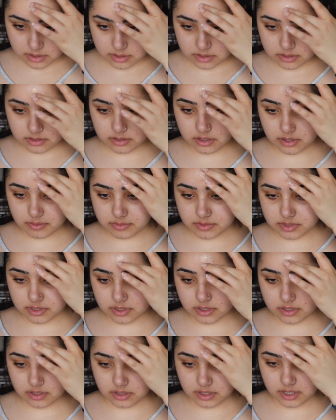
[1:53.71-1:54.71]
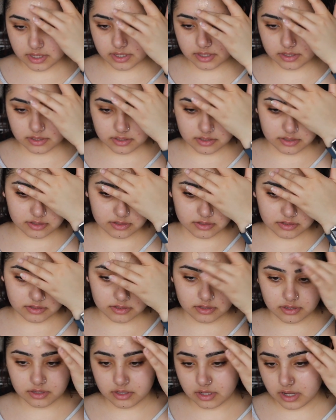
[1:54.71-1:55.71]
So I'm just gonna like
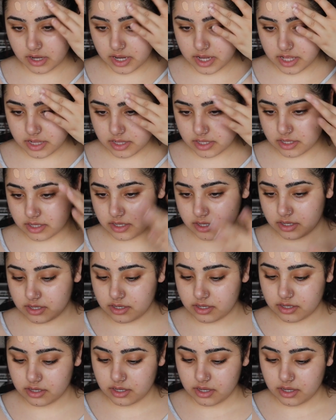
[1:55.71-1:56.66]
lightly,